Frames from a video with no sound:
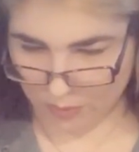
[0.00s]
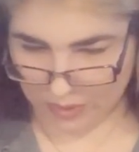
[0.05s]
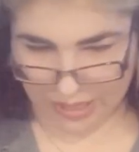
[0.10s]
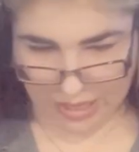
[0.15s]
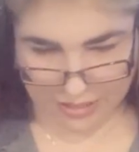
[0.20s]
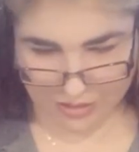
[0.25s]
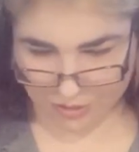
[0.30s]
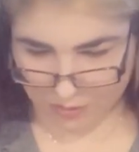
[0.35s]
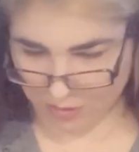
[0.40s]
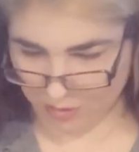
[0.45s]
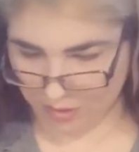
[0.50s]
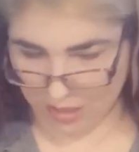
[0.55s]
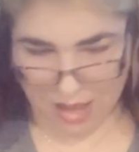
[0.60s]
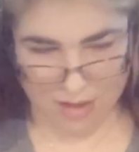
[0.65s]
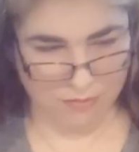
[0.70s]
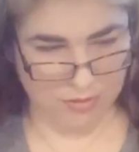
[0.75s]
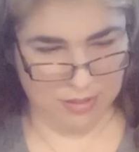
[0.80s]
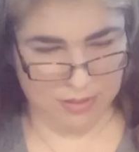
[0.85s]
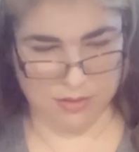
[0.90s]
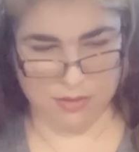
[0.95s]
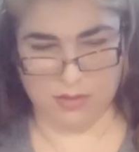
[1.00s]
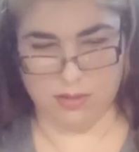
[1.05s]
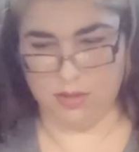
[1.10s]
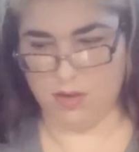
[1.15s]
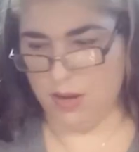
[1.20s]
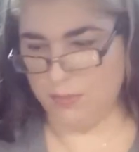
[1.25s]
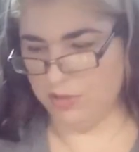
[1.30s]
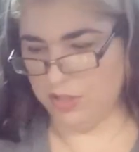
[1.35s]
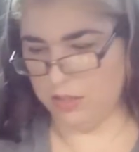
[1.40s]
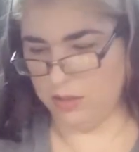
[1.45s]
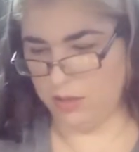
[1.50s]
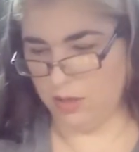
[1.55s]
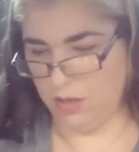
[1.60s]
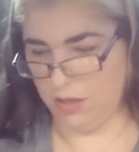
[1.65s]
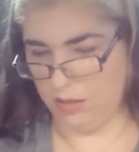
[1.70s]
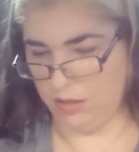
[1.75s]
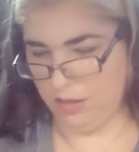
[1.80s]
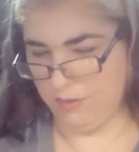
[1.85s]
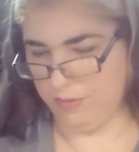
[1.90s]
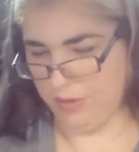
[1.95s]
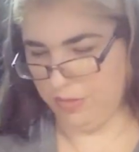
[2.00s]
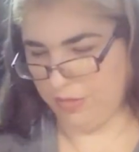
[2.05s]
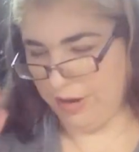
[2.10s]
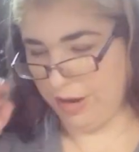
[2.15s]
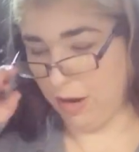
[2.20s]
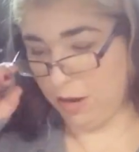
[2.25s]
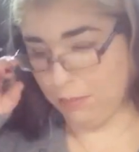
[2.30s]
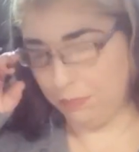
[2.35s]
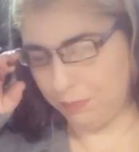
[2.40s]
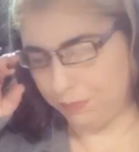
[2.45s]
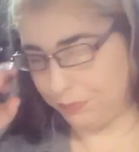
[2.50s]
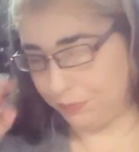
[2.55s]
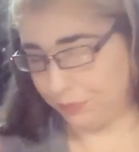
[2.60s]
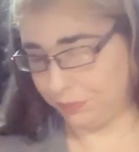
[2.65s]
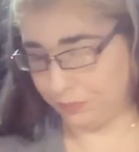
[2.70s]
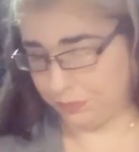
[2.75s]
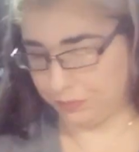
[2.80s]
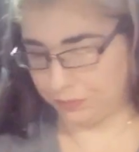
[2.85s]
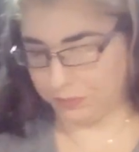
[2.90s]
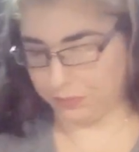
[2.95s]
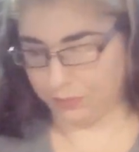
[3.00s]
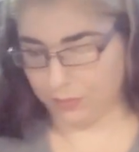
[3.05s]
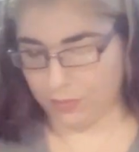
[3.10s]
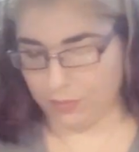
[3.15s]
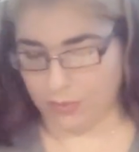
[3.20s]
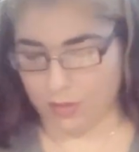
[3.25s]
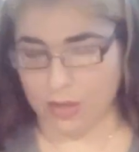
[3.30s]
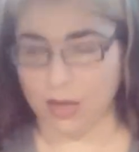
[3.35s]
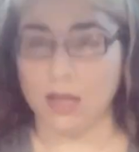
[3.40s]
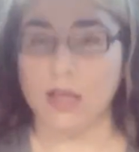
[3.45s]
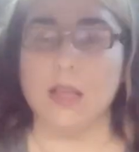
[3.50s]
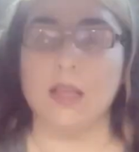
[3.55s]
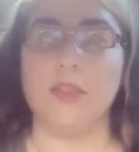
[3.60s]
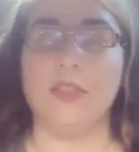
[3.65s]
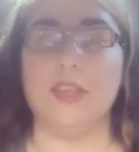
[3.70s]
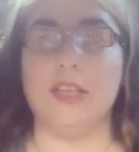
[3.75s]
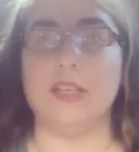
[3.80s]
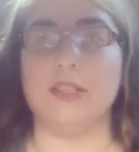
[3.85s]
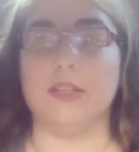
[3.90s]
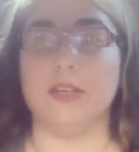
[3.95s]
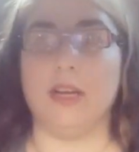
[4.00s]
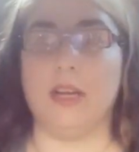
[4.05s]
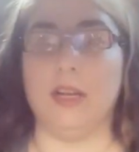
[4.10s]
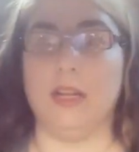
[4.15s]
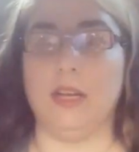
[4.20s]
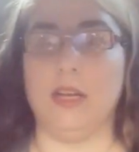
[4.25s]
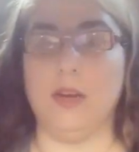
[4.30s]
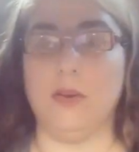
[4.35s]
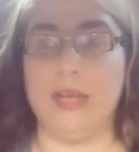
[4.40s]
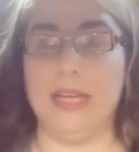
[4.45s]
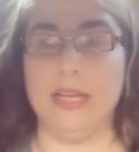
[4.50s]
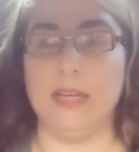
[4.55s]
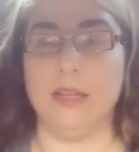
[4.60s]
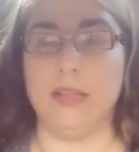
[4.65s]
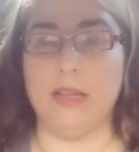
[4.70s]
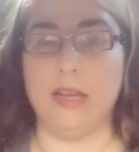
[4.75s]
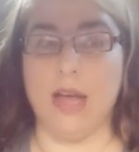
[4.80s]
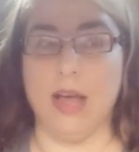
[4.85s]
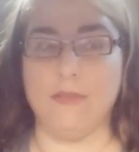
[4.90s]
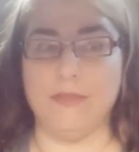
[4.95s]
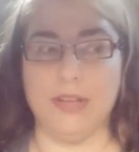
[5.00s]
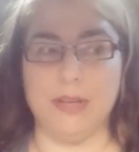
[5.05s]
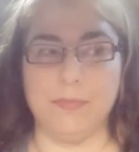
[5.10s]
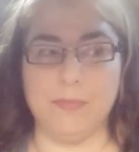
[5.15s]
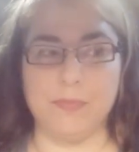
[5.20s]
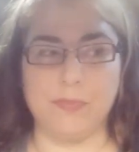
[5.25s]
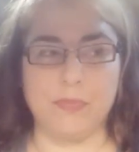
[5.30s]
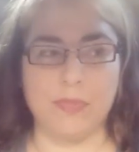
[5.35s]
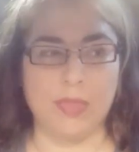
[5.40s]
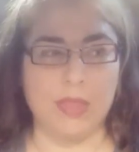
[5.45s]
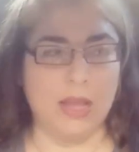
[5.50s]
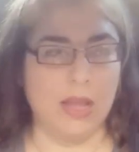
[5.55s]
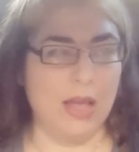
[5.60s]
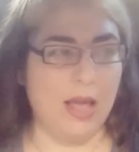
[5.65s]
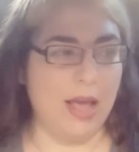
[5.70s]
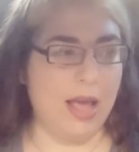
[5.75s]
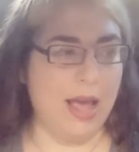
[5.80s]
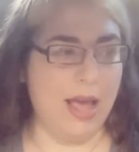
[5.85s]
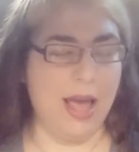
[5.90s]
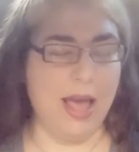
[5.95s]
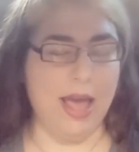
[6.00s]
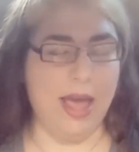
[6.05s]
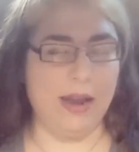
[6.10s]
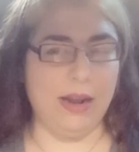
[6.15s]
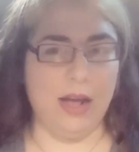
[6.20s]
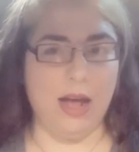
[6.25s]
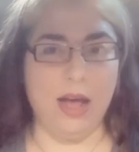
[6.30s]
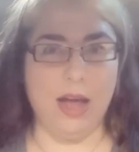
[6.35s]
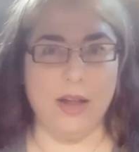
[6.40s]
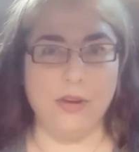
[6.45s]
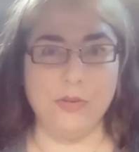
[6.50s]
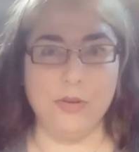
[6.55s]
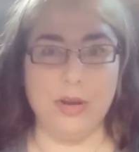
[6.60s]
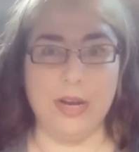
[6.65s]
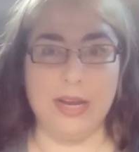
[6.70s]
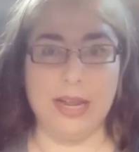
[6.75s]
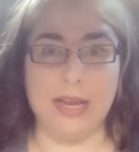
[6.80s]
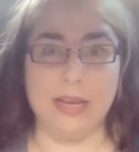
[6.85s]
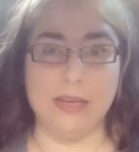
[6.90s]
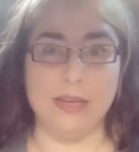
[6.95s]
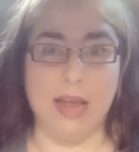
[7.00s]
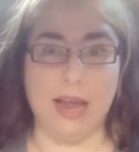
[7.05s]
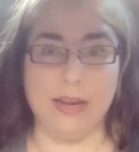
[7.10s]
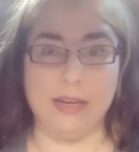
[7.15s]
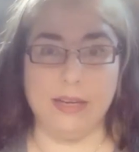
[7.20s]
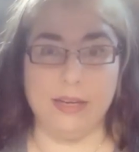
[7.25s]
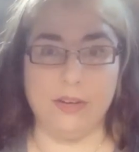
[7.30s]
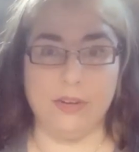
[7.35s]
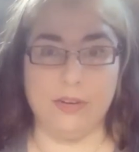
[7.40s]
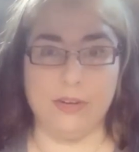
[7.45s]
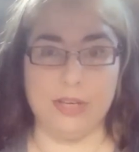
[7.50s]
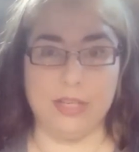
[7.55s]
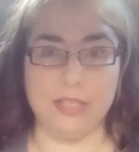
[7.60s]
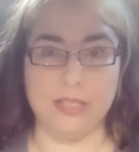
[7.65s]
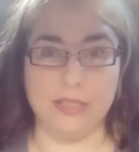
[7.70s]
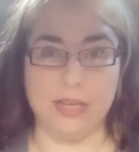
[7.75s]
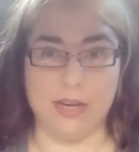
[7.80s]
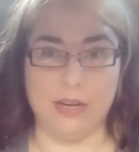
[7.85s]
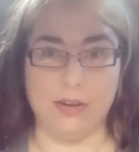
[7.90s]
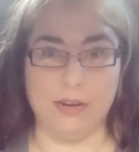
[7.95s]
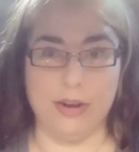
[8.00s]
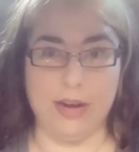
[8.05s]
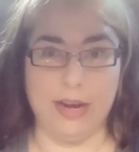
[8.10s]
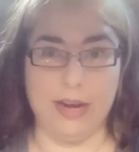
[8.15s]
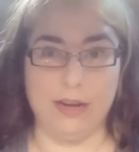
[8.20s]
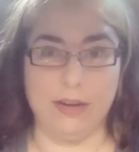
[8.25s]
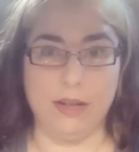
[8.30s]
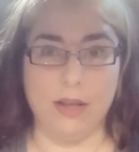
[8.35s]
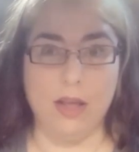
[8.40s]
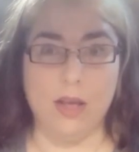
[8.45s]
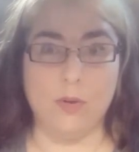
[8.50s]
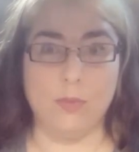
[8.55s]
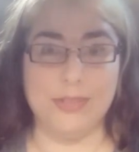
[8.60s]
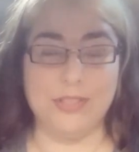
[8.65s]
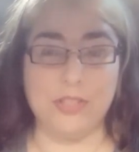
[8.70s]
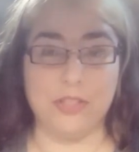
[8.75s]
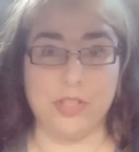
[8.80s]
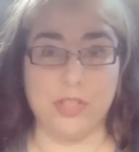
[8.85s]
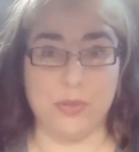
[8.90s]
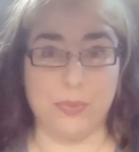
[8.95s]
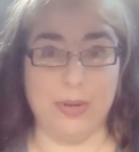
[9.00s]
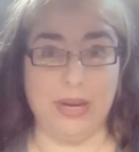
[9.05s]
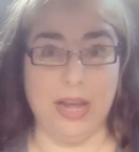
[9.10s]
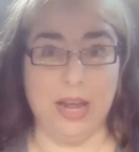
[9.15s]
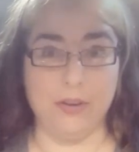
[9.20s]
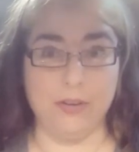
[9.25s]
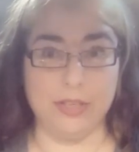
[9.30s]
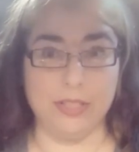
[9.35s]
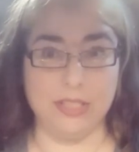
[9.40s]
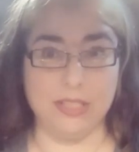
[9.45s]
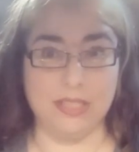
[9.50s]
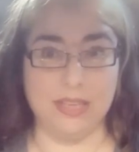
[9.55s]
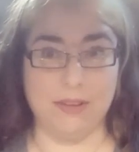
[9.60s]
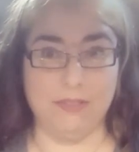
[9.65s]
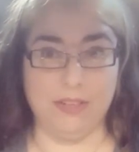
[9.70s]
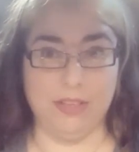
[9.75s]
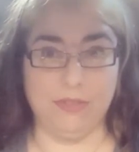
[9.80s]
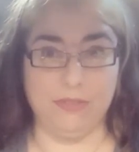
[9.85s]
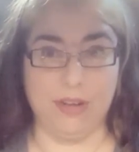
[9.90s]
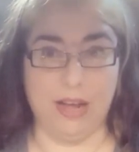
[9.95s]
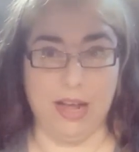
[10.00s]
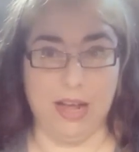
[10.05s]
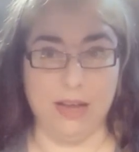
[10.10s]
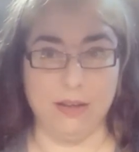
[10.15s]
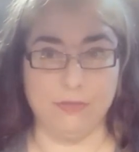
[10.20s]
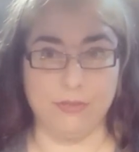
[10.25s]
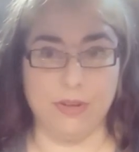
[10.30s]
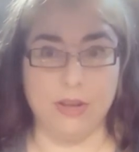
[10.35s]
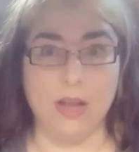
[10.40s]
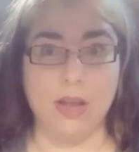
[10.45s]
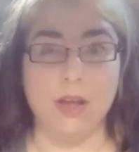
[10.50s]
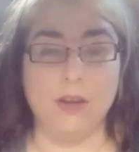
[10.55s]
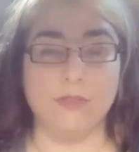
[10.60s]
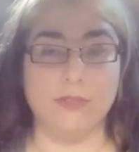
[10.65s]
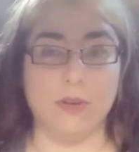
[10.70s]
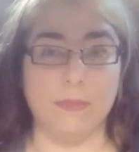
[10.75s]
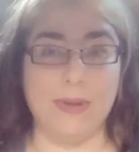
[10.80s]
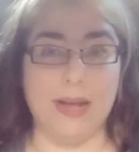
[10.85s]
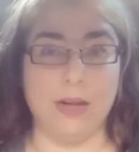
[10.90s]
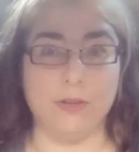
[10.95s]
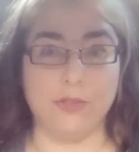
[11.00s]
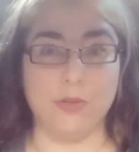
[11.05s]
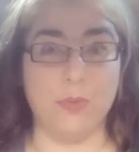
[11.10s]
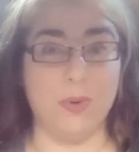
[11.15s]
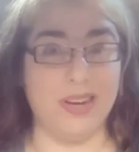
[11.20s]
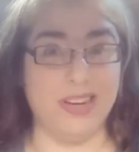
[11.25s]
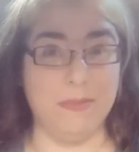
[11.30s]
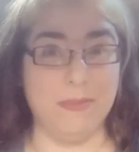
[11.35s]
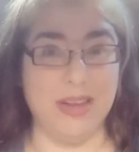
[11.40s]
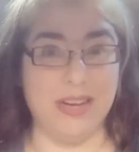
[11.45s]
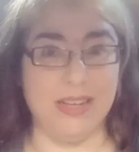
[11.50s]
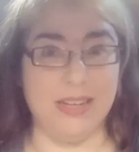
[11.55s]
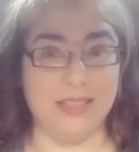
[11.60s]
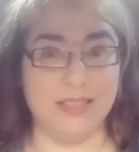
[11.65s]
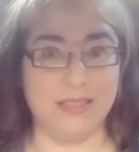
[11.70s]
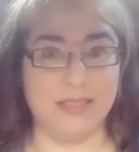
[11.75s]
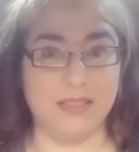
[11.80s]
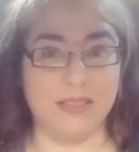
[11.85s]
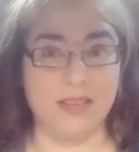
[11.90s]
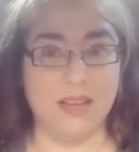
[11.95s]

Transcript: to 11, so I'm just going to leave it there. These are going to go into the oven at 190 degrees centigrade, which is 375, for about 20 minutes.